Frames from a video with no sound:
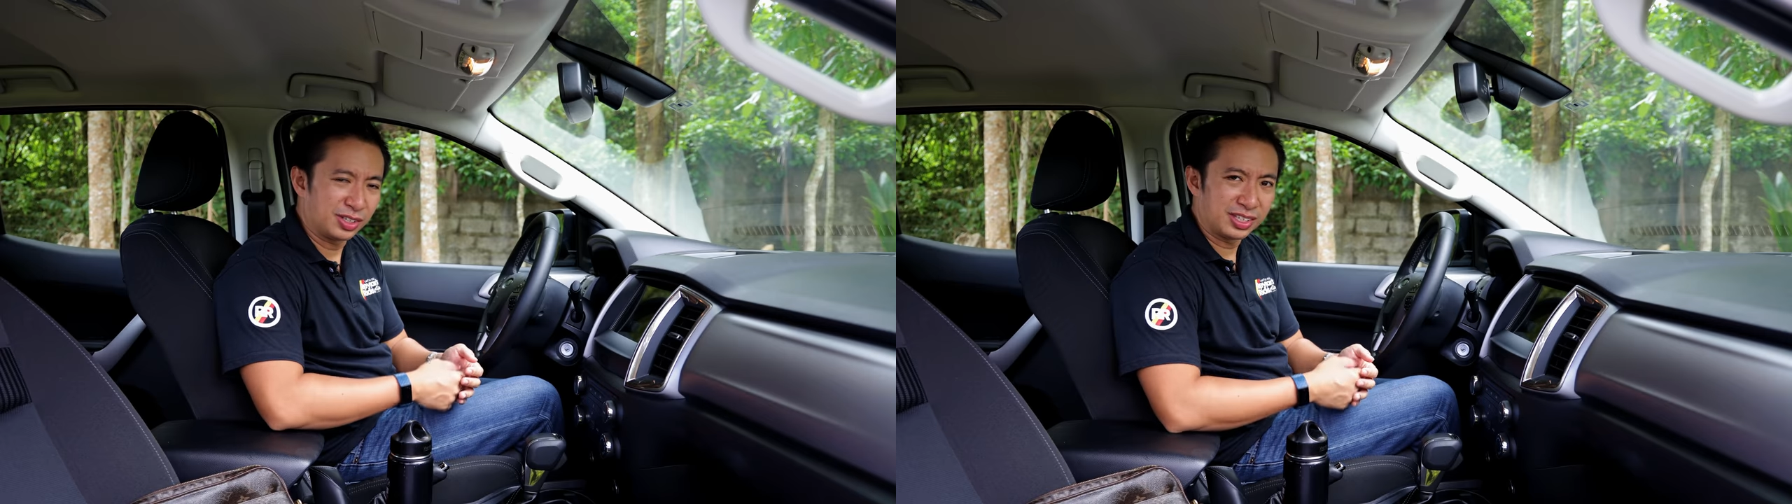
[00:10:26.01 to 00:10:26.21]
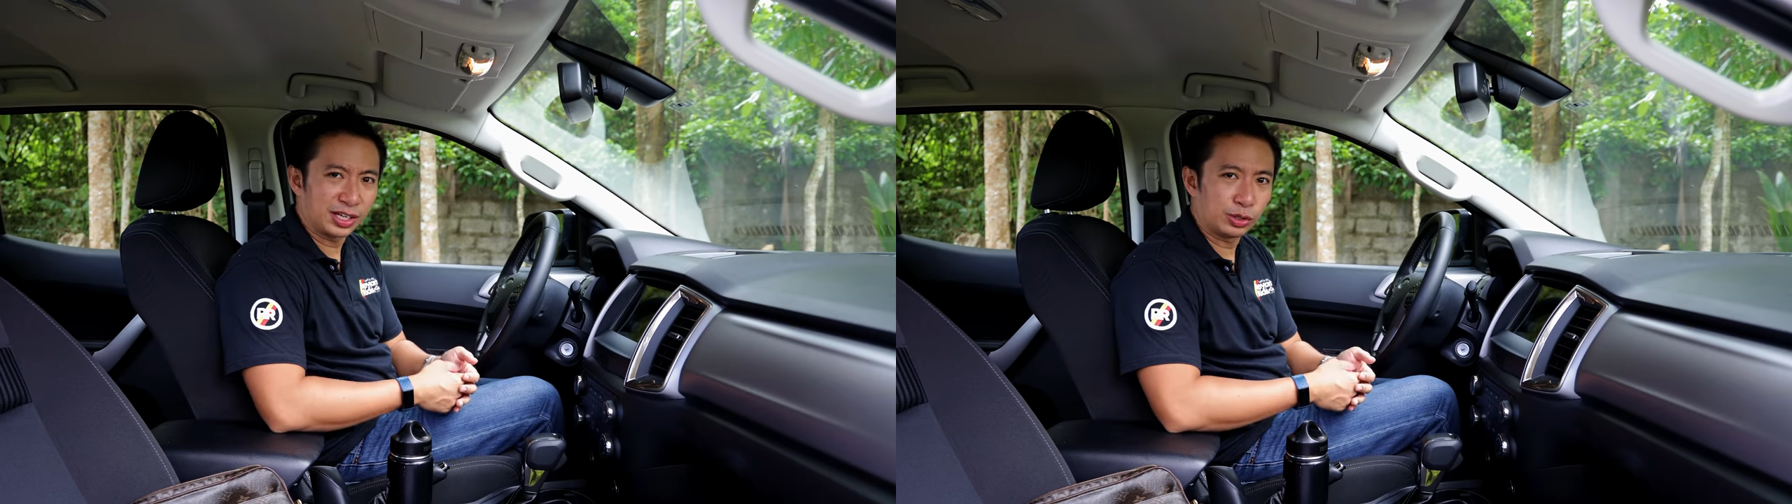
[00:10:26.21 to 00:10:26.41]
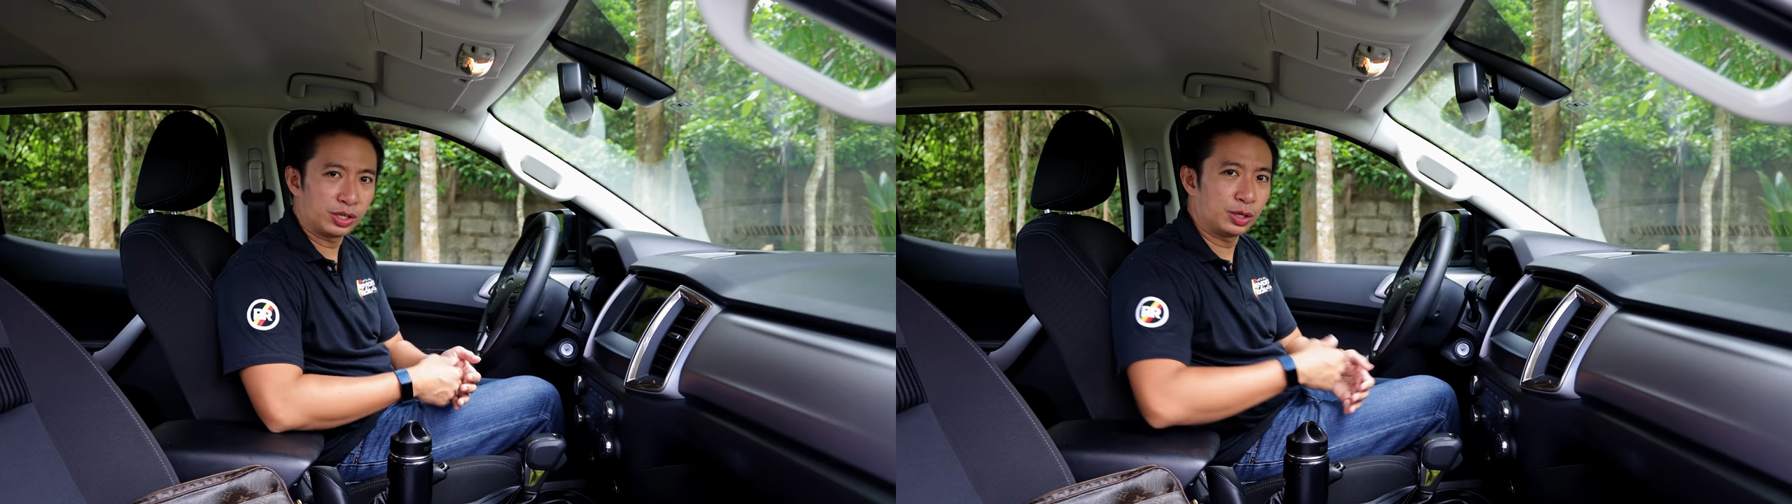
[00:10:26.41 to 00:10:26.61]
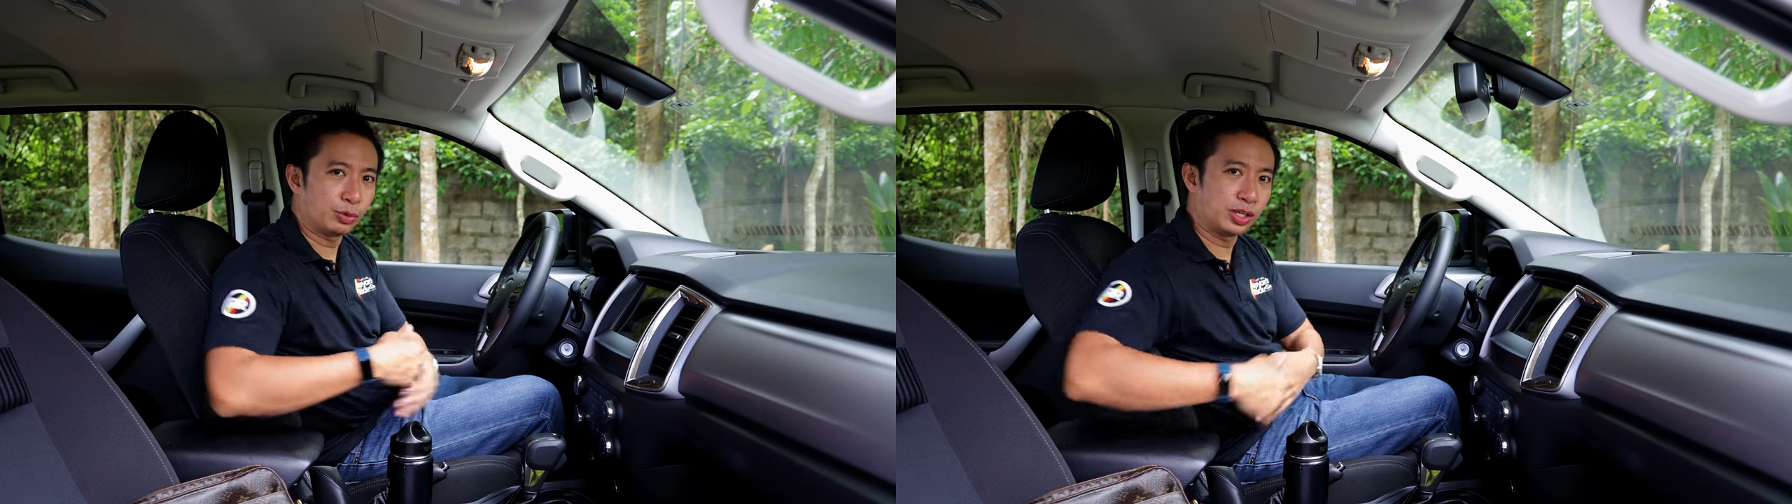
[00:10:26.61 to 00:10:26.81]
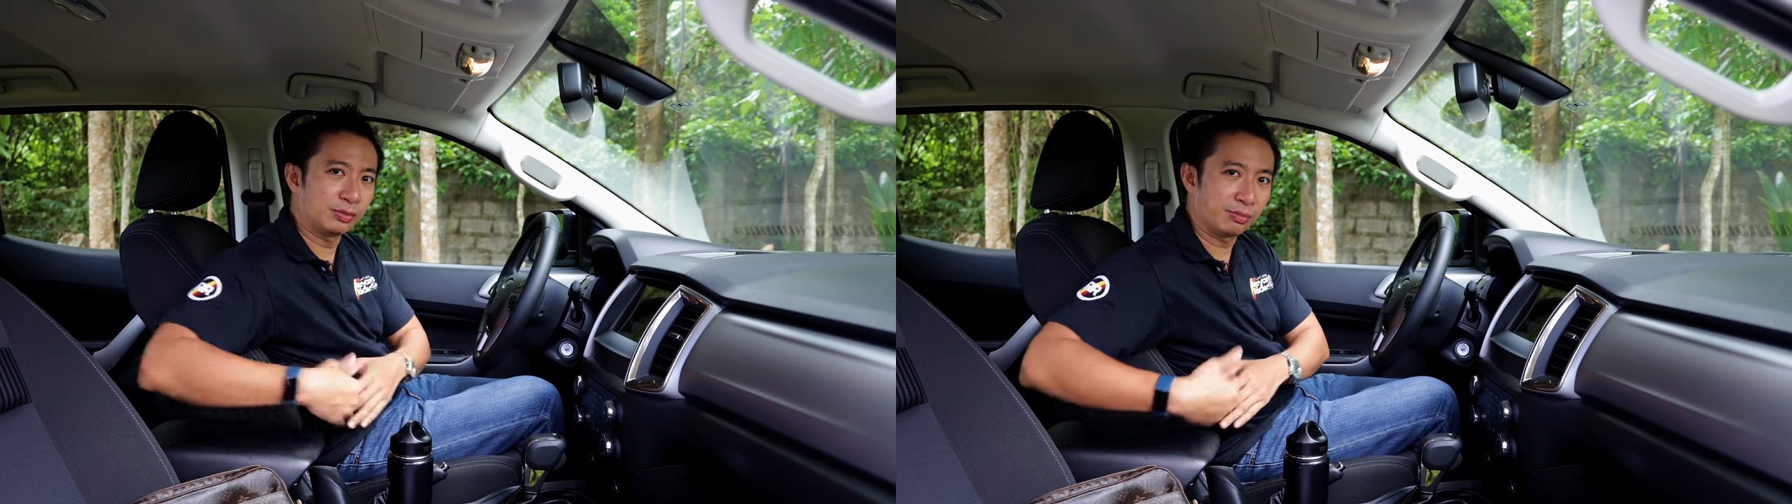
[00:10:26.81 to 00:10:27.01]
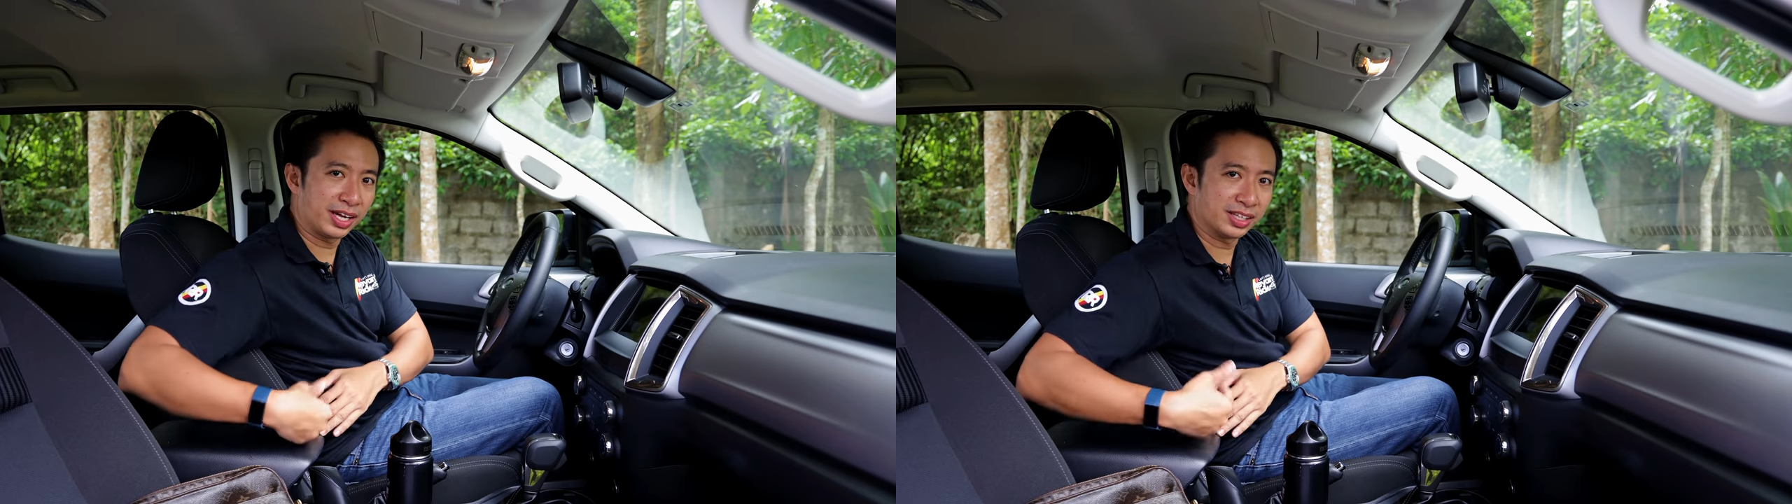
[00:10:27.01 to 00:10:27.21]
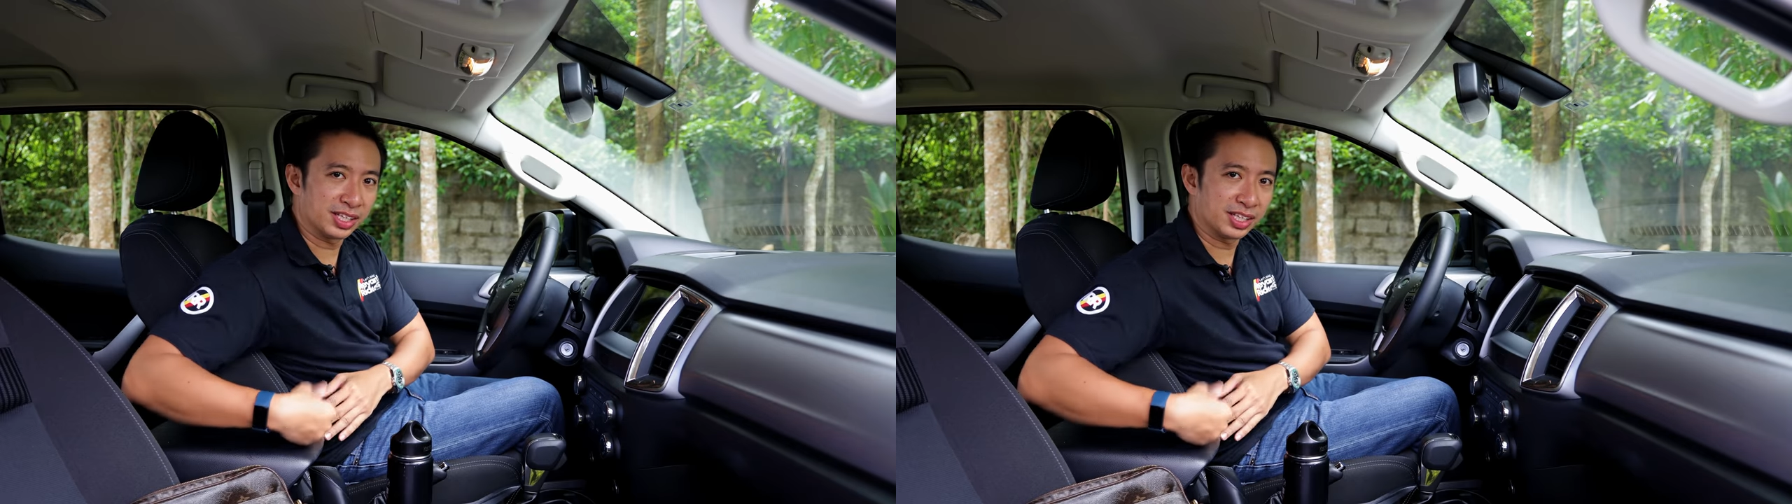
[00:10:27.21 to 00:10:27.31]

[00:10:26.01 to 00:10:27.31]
yeah, you really wouldn't mind